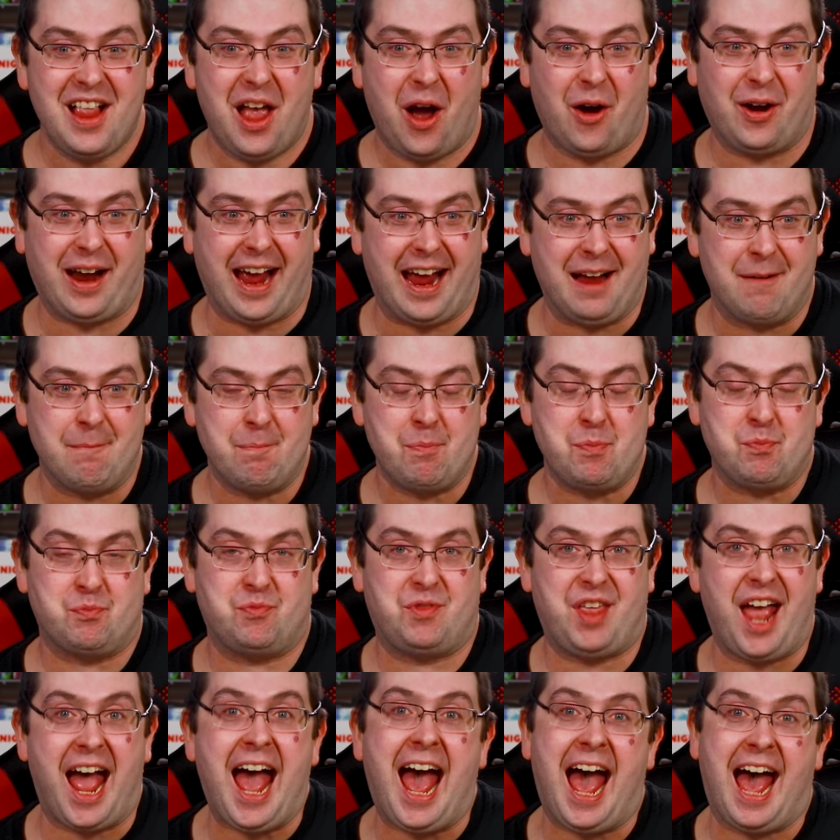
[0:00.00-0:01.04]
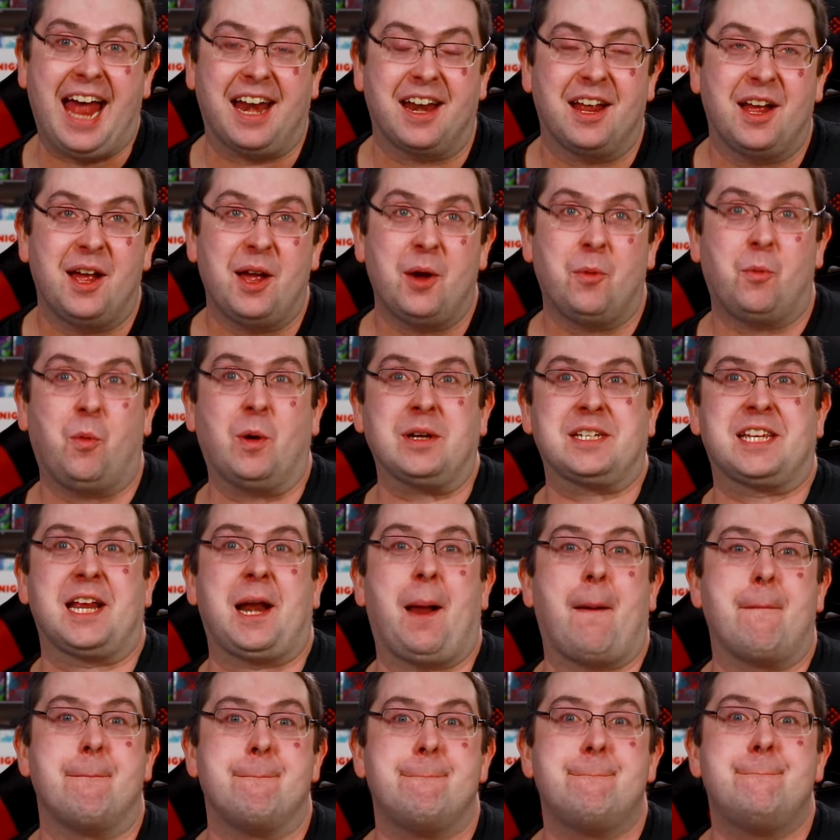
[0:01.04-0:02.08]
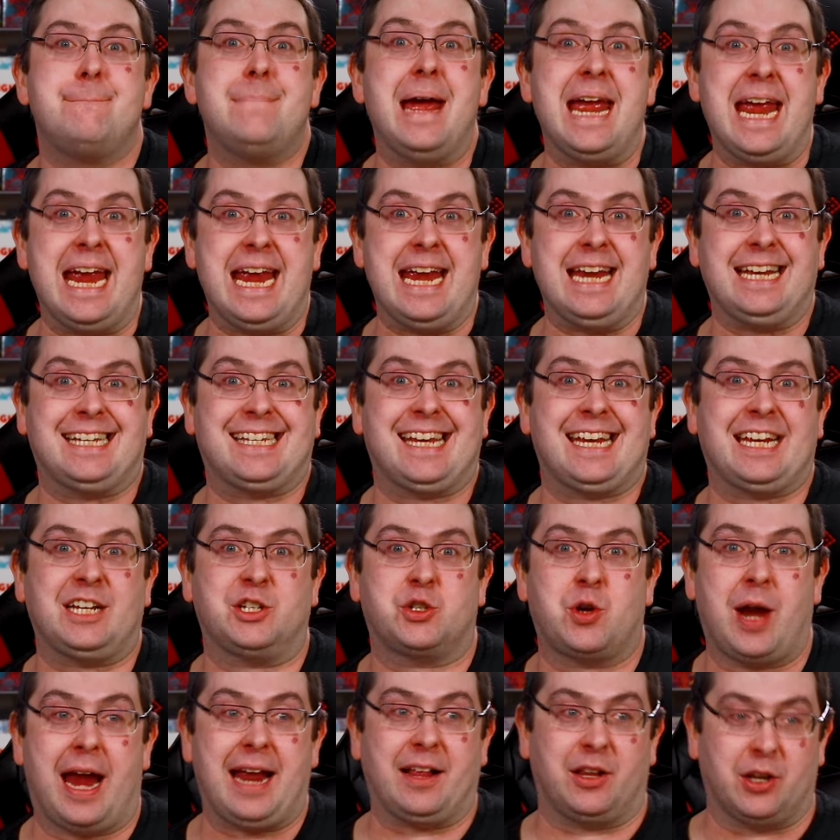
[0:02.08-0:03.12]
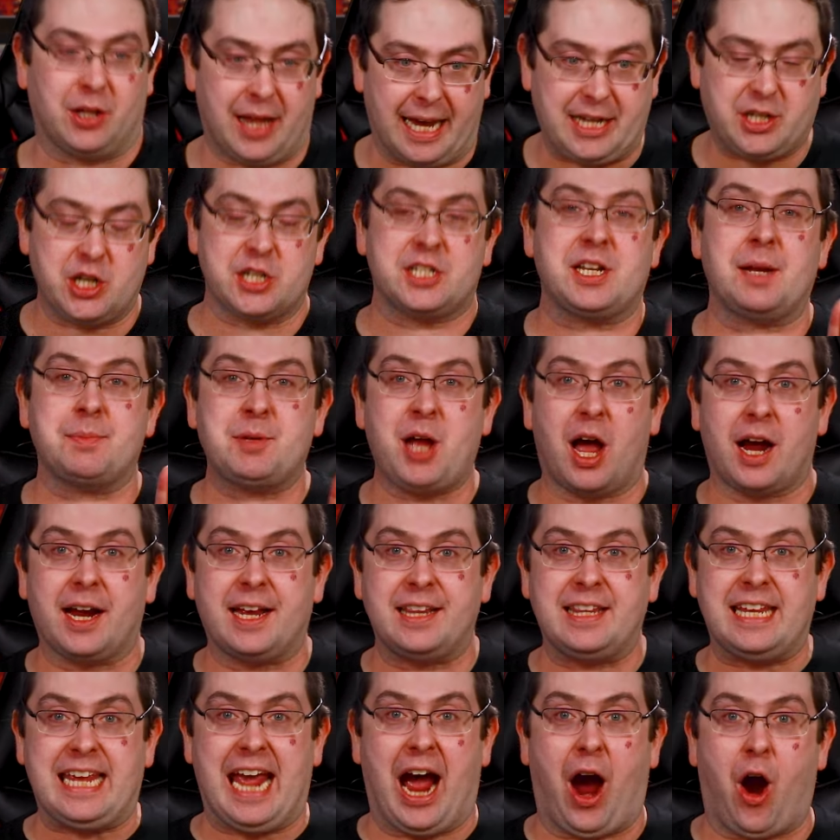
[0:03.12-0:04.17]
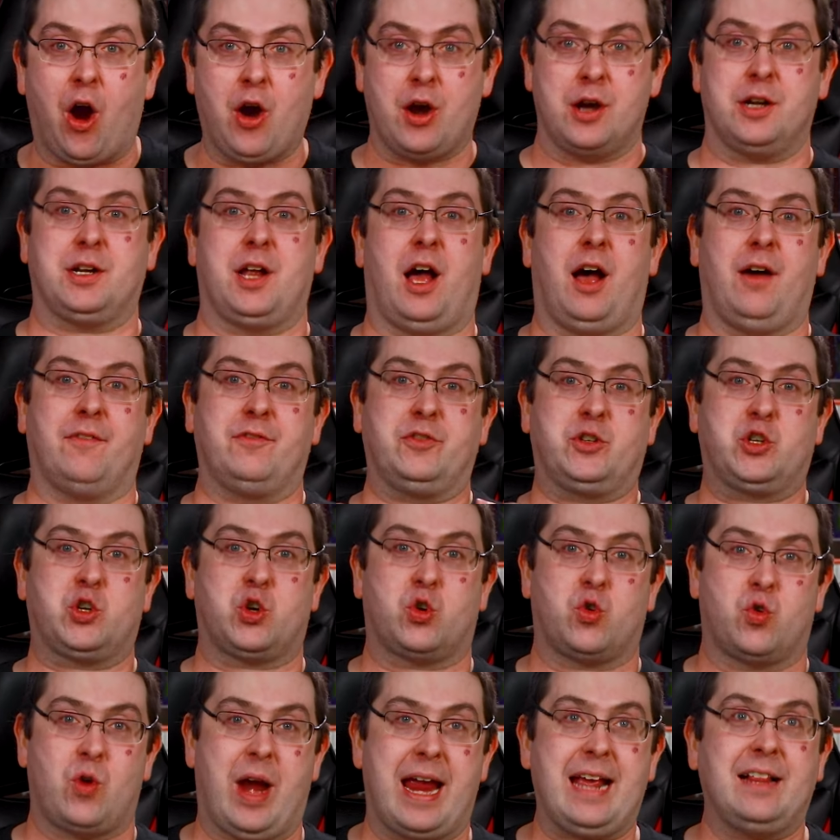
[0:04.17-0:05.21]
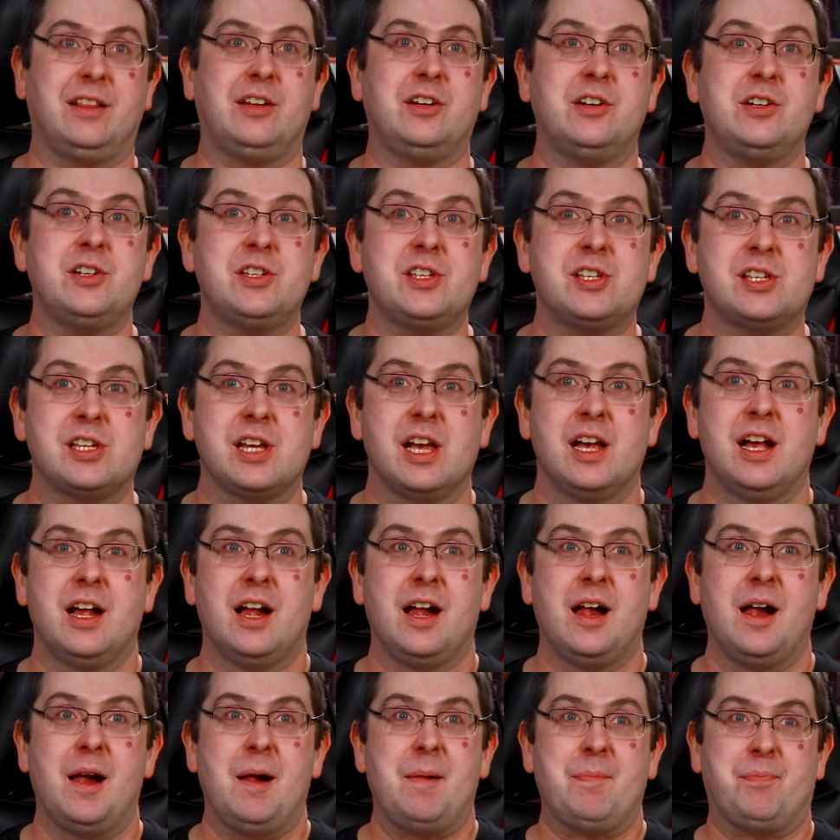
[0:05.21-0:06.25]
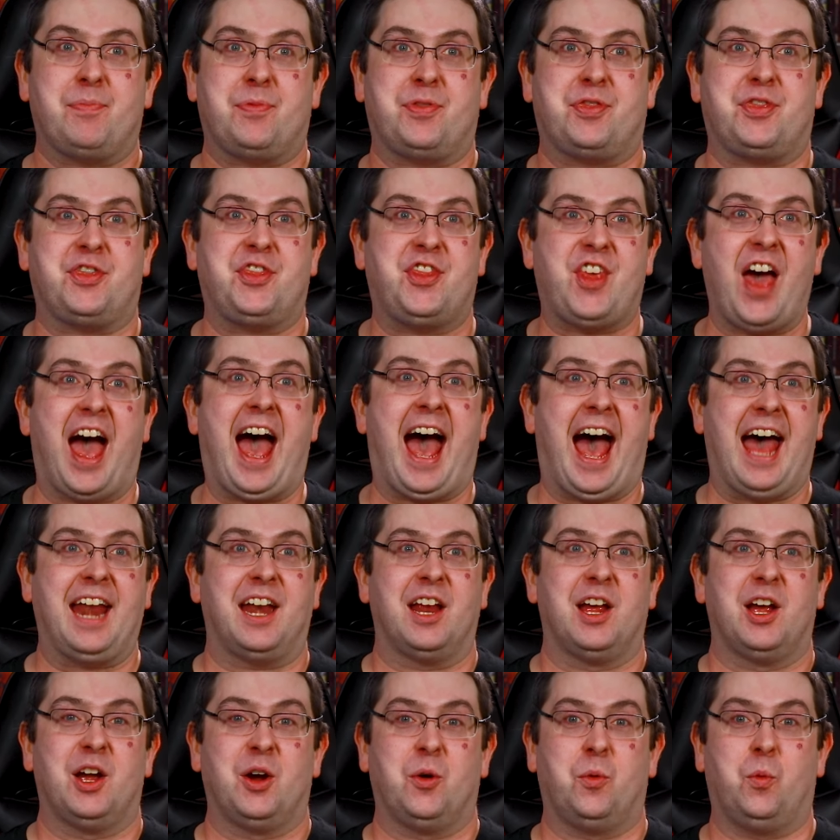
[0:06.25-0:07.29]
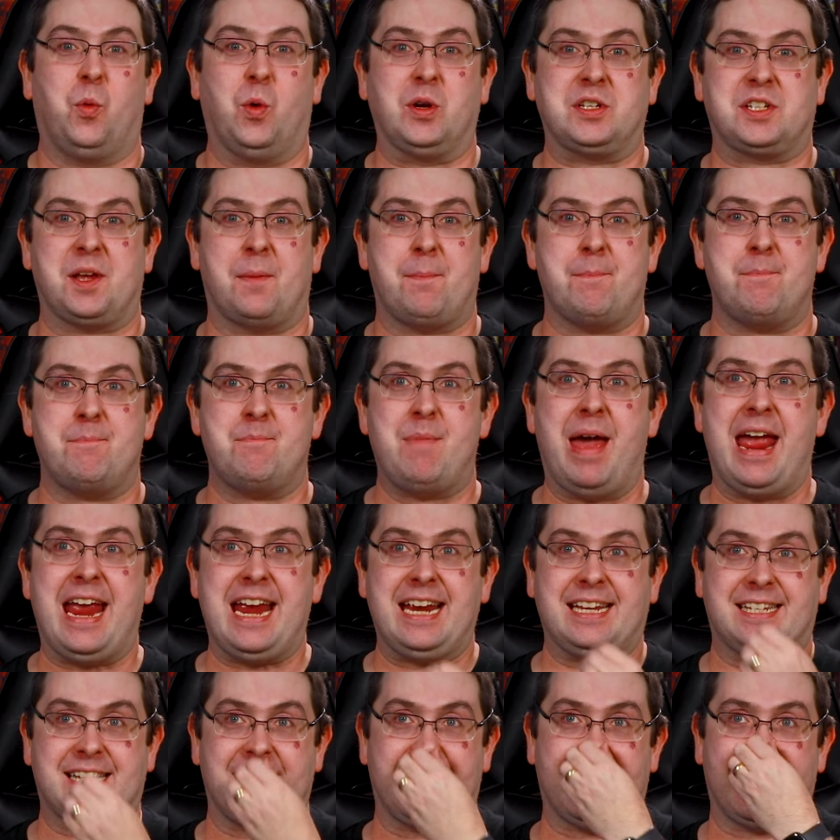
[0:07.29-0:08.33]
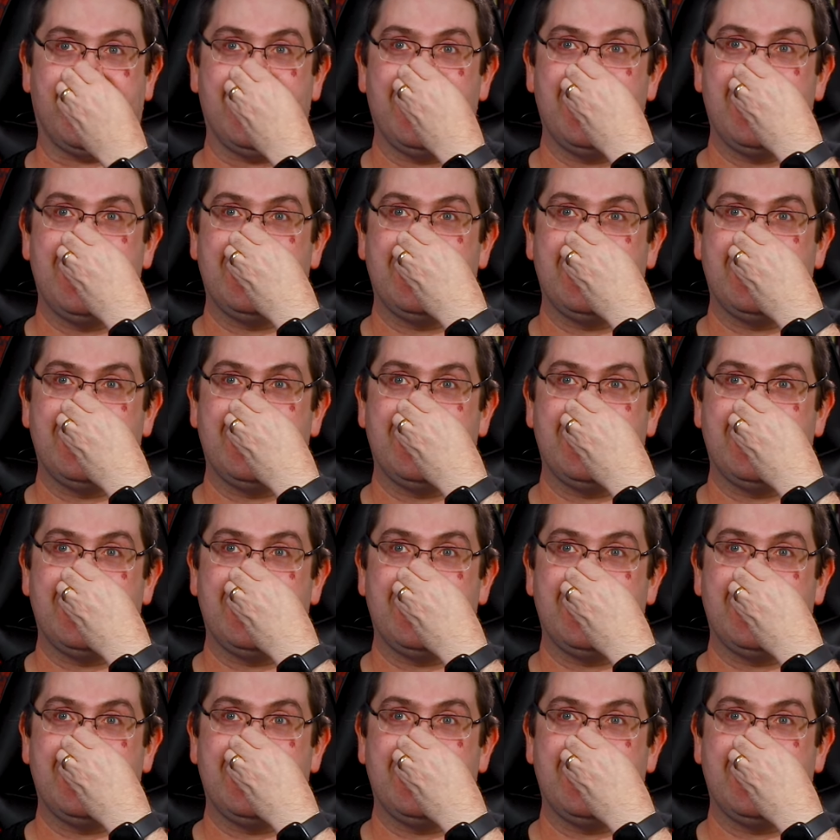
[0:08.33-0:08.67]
Okay. That was an amazing trailer. Like, just I'm talking the art of trailers. That was amazing.